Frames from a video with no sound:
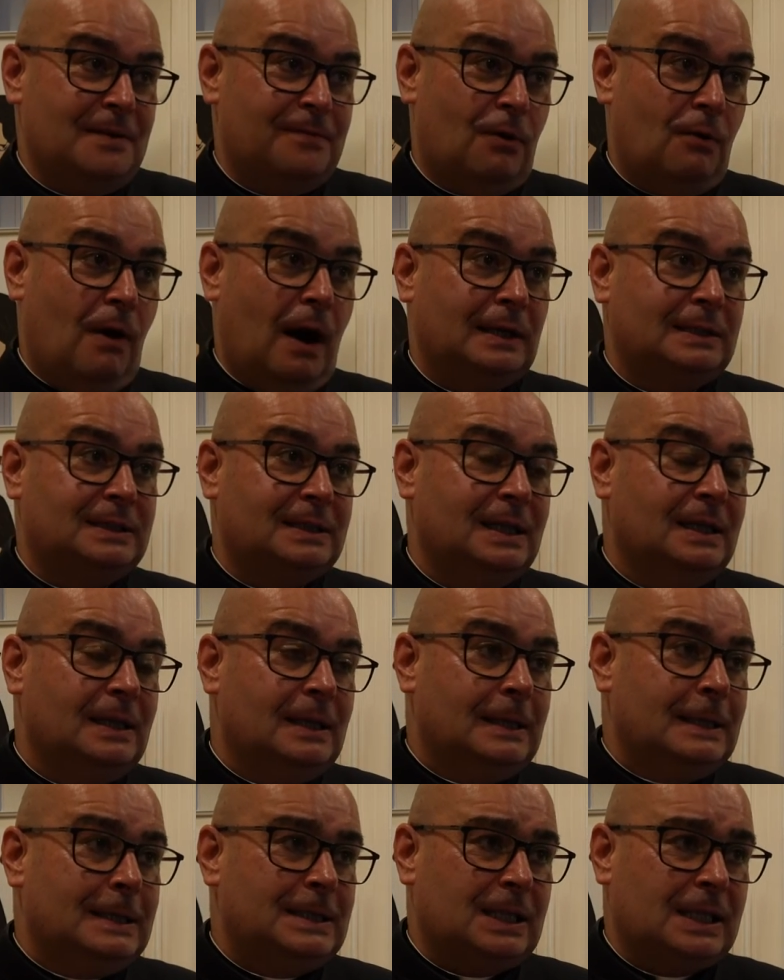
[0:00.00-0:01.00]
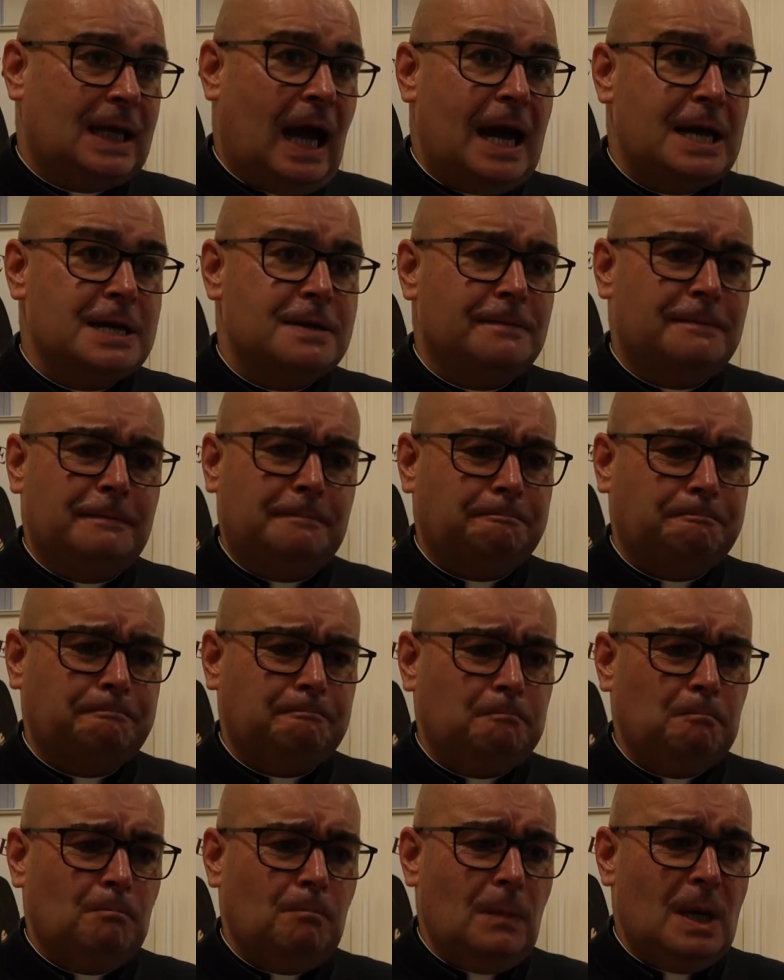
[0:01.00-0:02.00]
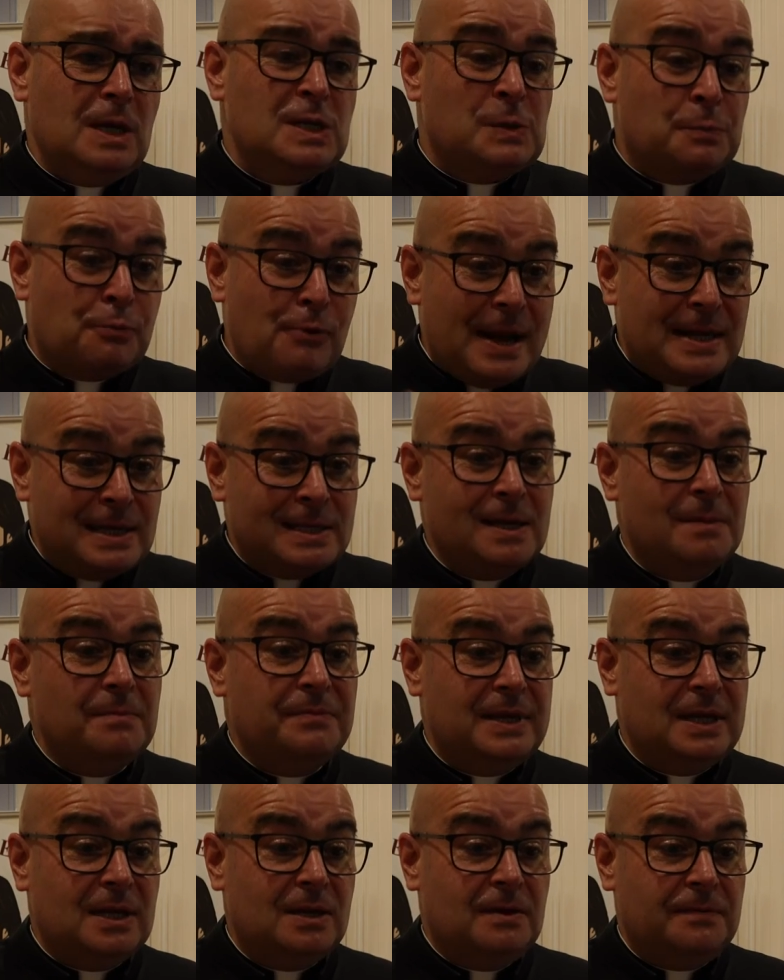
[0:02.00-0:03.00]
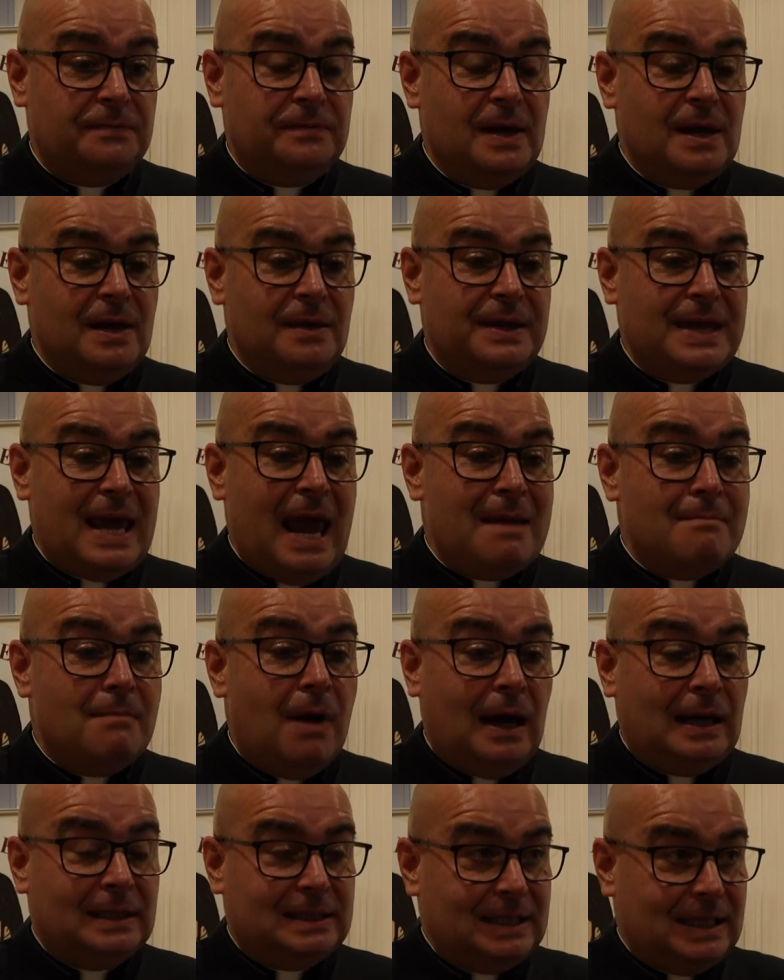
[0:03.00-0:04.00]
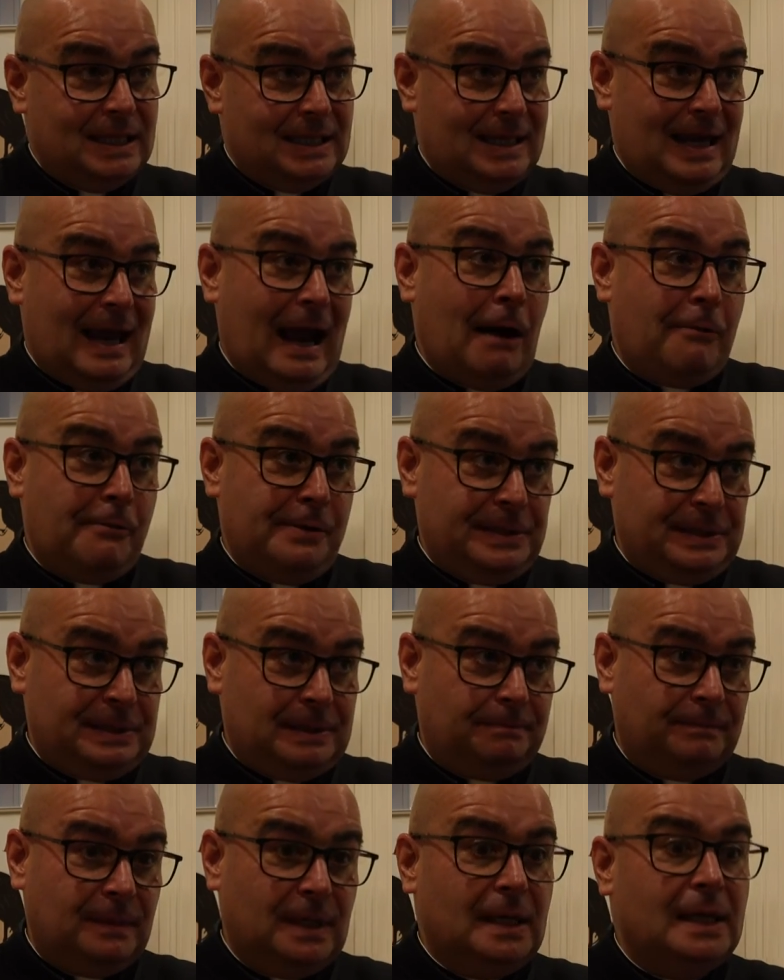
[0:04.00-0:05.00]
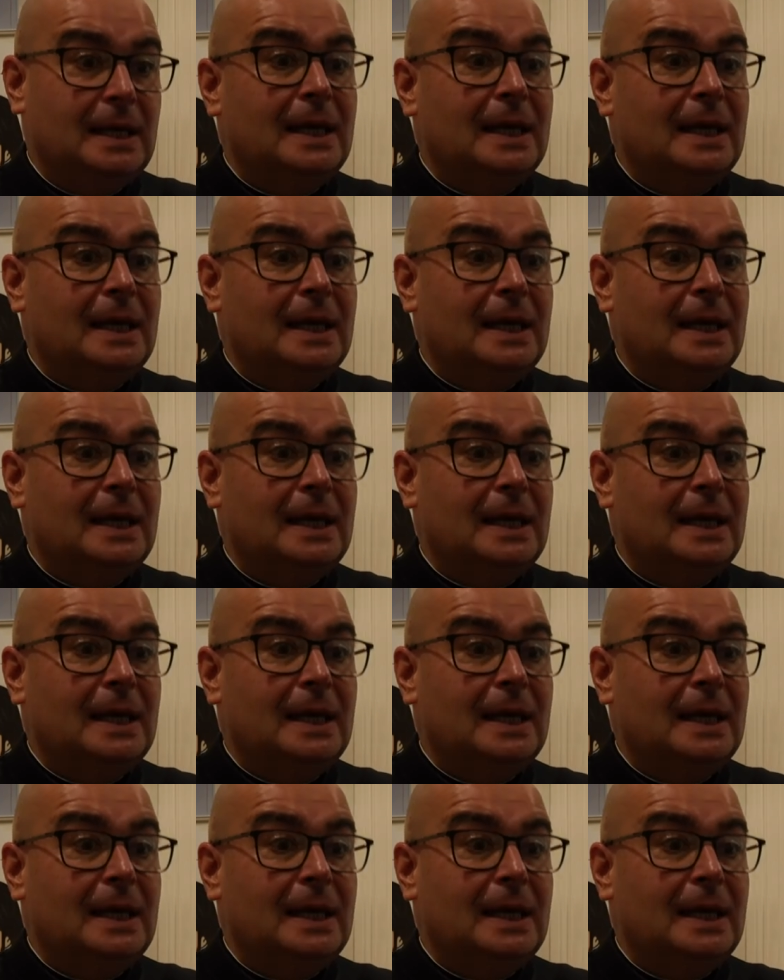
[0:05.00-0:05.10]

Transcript: for us to kind of spread something of the Aimardian charism.